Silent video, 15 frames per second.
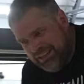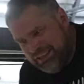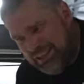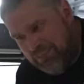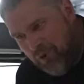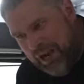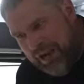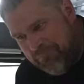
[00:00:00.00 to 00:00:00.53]
some
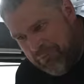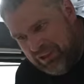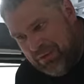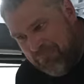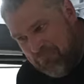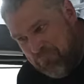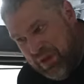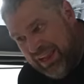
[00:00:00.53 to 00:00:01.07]
weight, but the
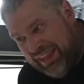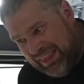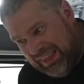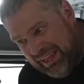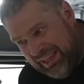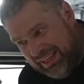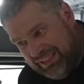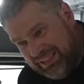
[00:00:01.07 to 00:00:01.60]
big
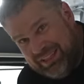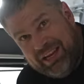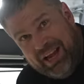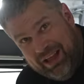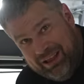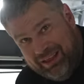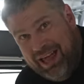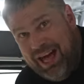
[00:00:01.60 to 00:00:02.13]
thing is
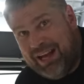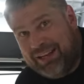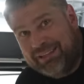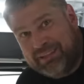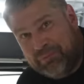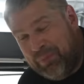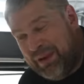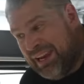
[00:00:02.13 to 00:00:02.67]
a lot of
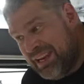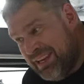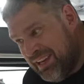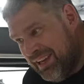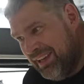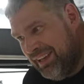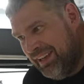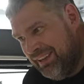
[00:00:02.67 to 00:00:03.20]
speed
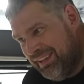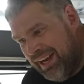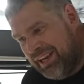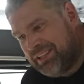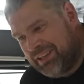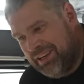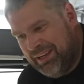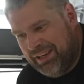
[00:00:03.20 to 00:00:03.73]
mm -hmm. that
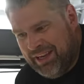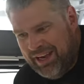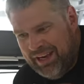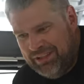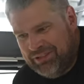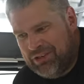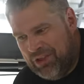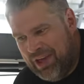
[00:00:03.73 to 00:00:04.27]
it's going to
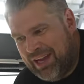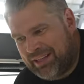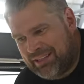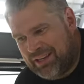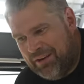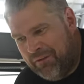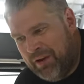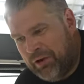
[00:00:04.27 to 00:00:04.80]
gain. So that's
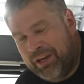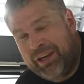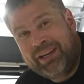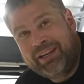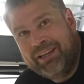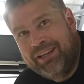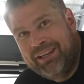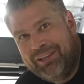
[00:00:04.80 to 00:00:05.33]
a very
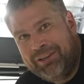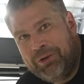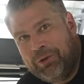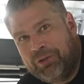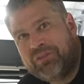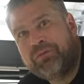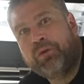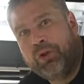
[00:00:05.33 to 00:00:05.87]

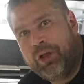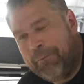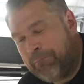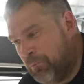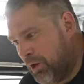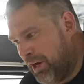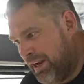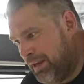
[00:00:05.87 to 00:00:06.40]
useful
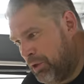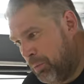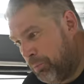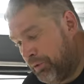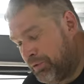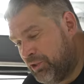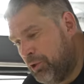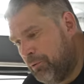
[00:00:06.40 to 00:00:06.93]
upgrade. The
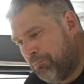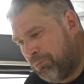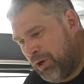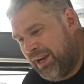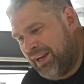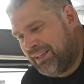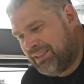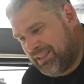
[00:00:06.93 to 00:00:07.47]
pursuit
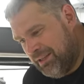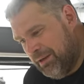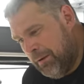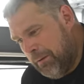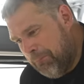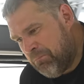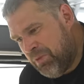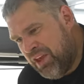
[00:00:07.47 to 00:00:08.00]
brakes,
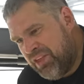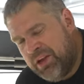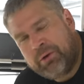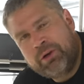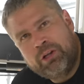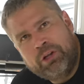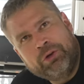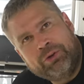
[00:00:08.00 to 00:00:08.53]
they
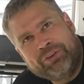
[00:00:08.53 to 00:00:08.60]
were a little